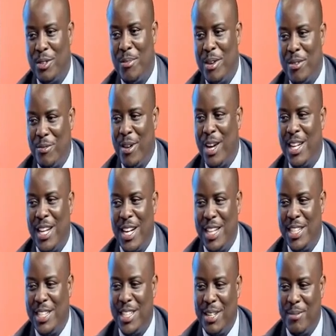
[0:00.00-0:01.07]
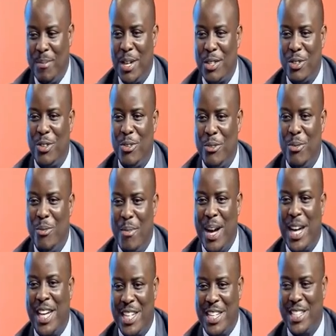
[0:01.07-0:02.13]
you may find that it's the person who
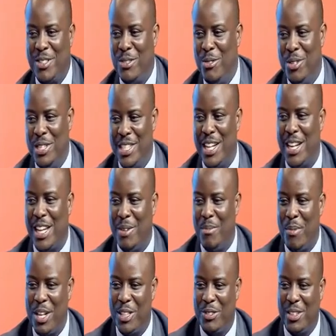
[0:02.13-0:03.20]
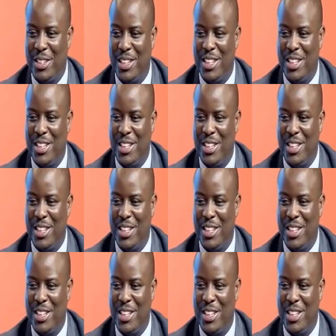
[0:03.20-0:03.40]
markets who is the key person.